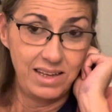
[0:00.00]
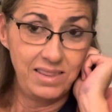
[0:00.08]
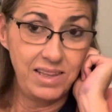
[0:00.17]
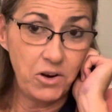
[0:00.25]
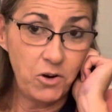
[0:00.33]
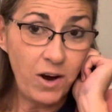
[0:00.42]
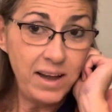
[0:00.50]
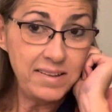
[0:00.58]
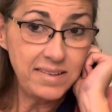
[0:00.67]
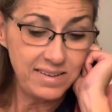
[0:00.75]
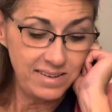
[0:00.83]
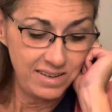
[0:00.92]
The
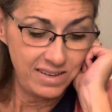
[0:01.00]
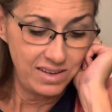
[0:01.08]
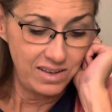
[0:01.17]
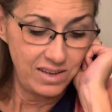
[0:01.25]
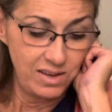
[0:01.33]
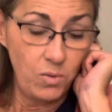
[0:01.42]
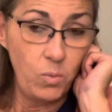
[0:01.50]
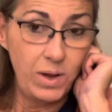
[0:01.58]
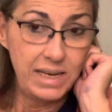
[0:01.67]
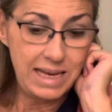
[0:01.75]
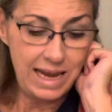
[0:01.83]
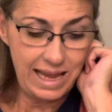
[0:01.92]
Christ,
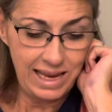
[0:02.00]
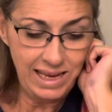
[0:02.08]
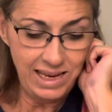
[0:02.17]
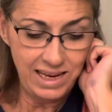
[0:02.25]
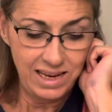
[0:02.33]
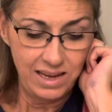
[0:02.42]
110.